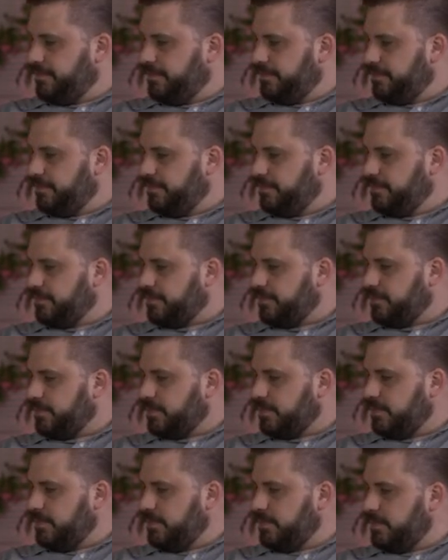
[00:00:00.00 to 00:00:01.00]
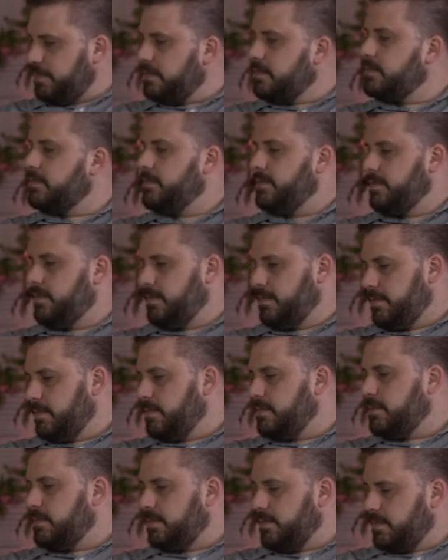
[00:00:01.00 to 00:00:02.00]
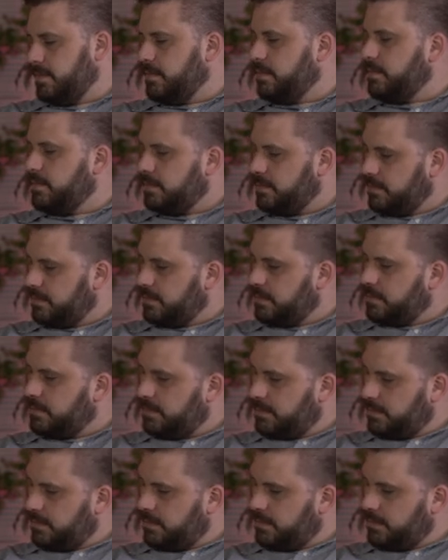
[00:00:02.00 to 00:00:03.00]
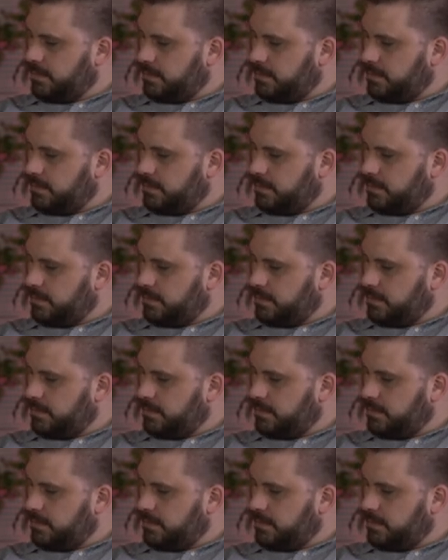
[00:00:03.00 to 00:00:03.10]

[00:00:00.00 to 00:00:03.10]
[no speech]